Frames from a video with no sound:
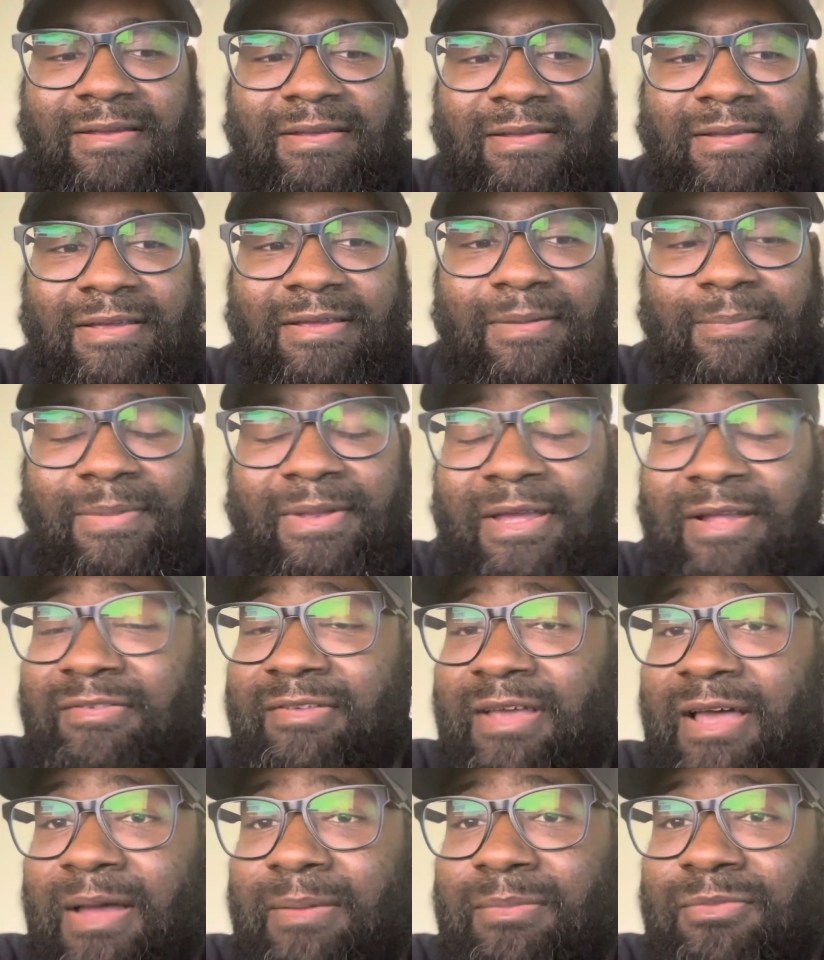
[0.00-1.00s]
could be a
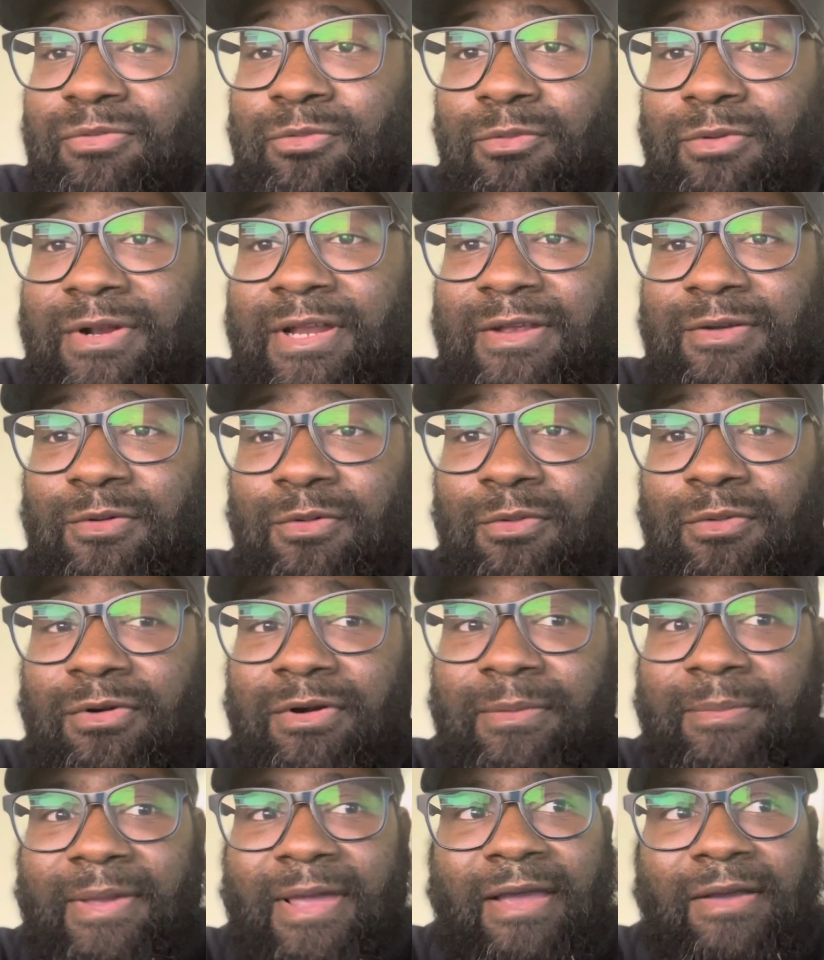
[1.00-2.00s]
top 20
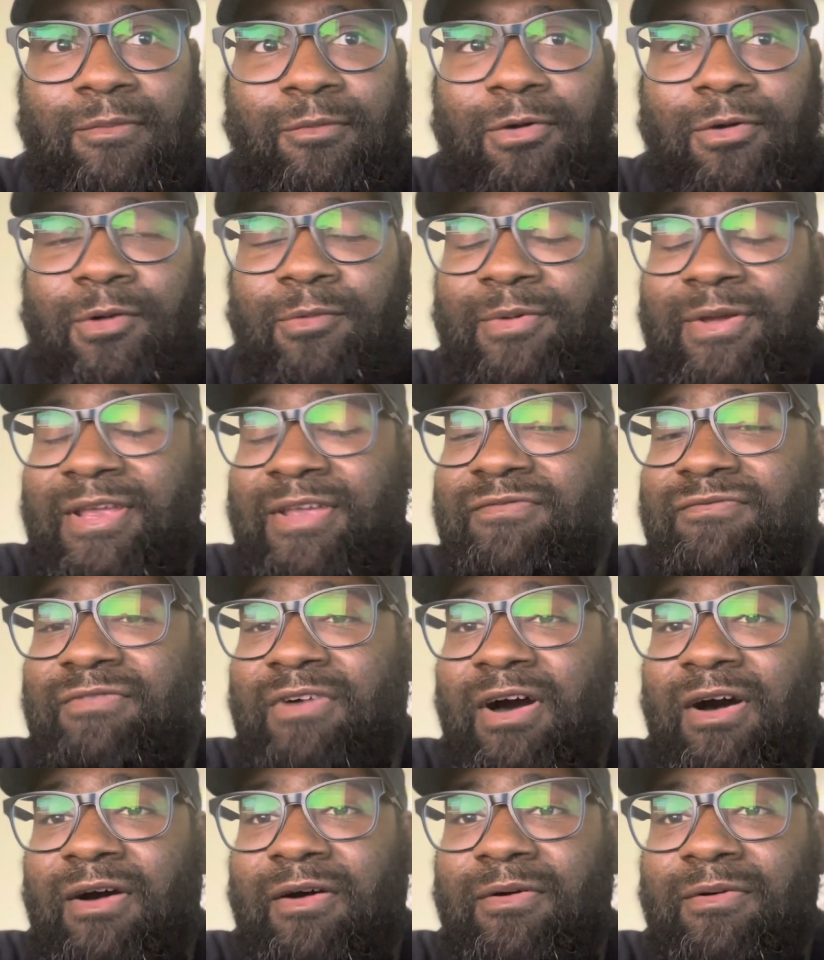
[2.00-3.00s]
quarterback. Where would he
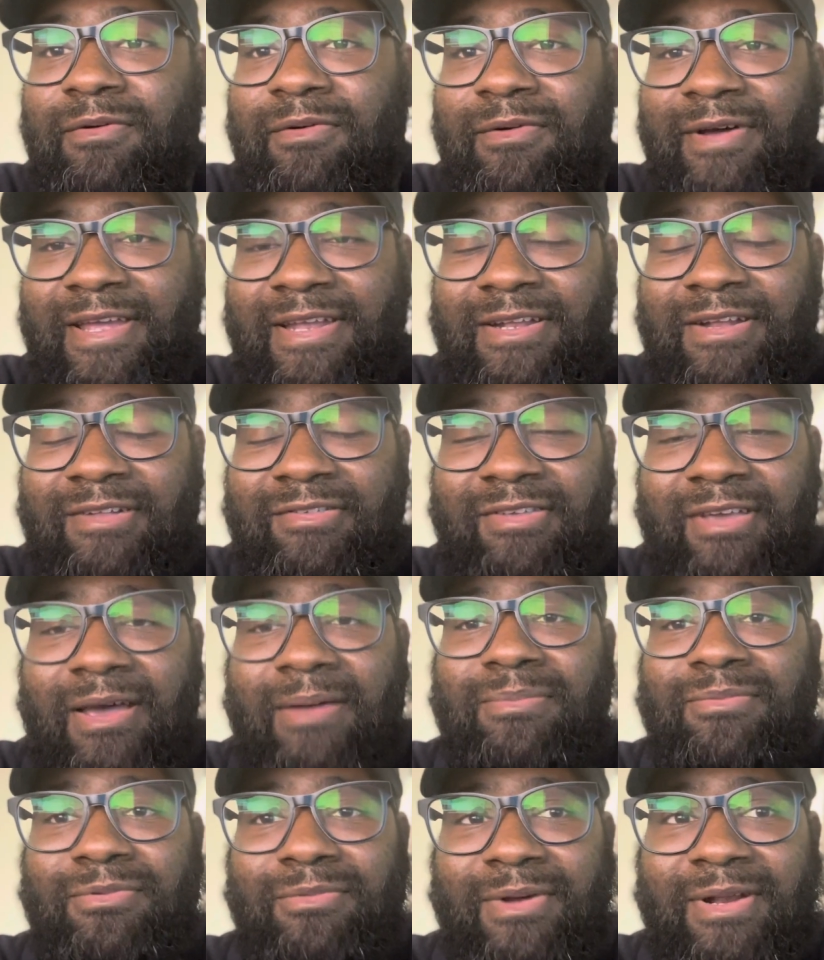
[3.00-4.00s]
fall in the
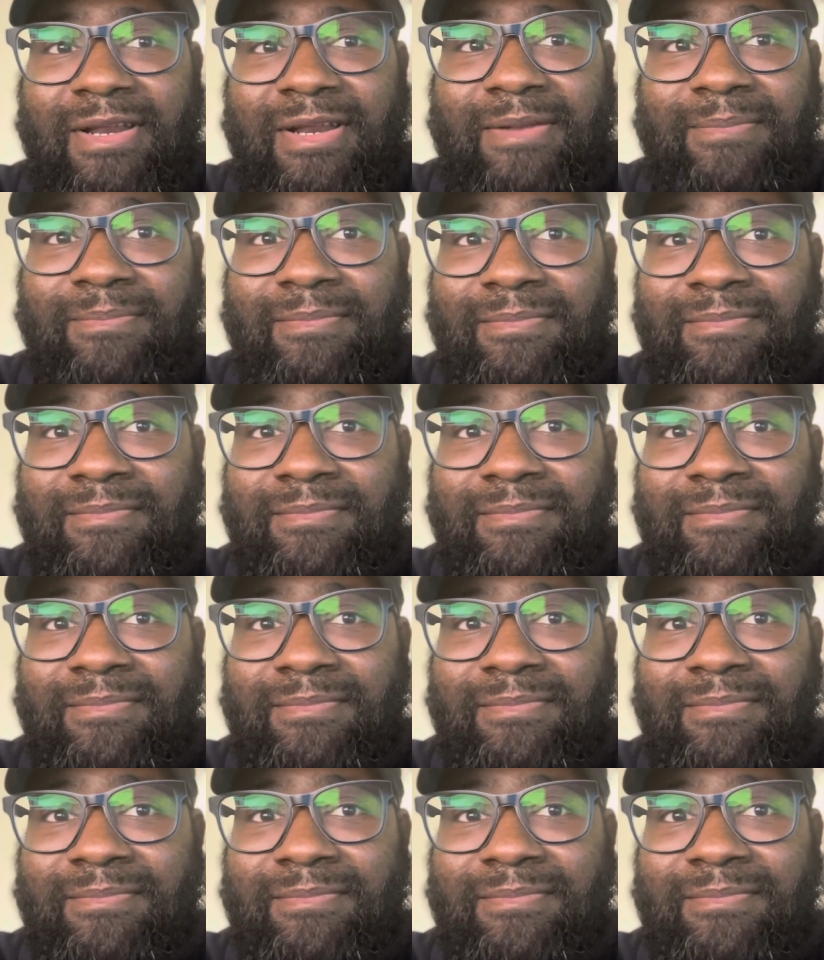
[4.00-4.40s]
top 20?